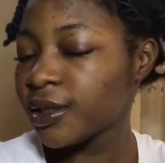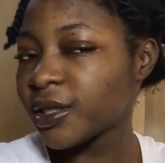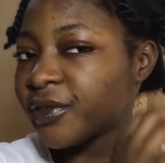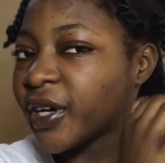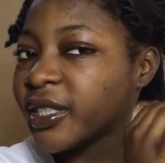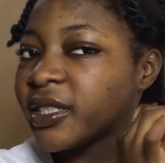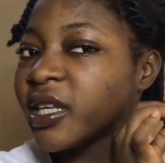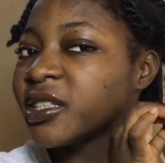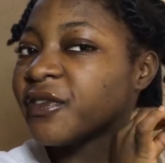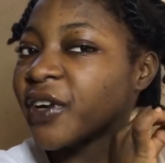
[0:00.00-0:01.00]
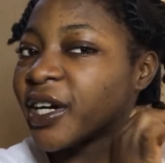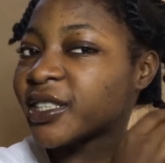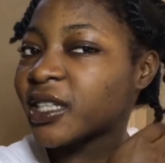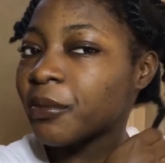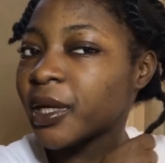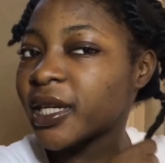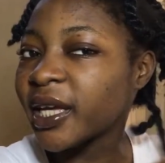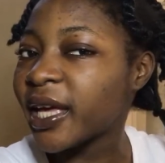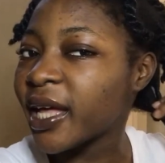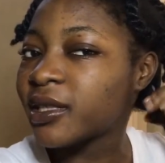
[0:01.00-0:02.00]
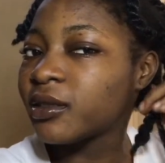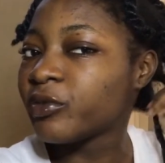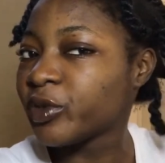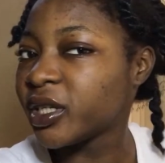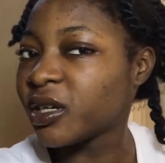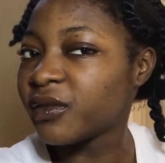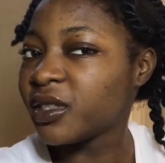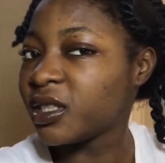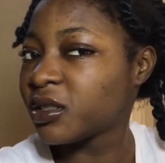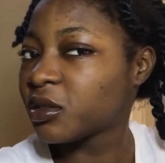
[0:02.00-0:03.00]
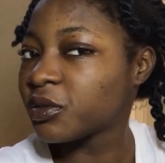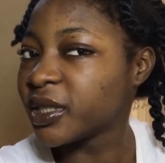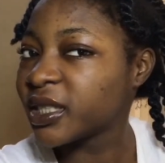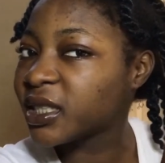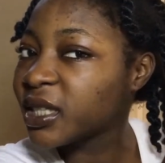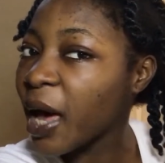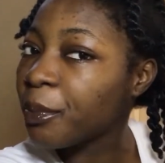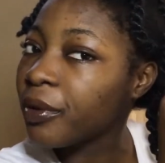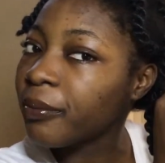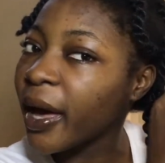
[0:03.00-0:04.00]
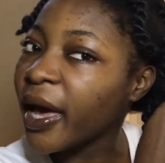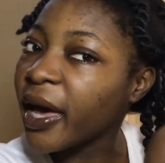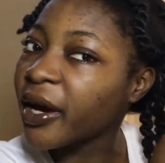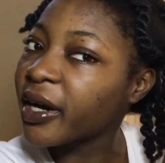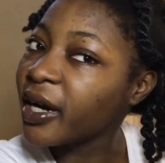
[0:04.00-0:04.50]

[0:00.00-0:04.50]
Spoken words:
So first things first, I'm gonna get rid of these twists. I put my hair